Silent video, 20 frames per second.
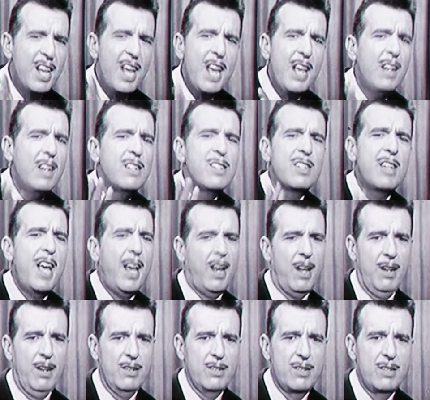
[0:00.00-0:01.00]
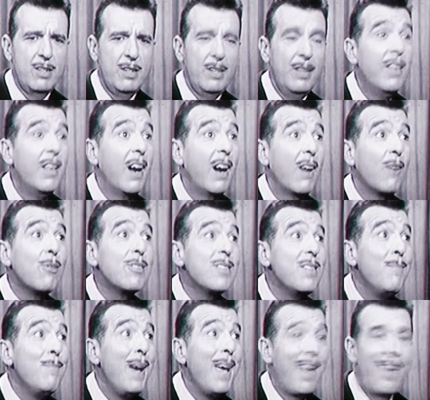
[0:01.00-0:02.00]
ten seconds, there was
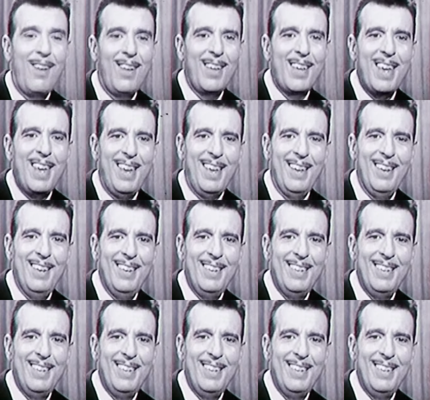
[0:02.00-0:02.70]
the bell again.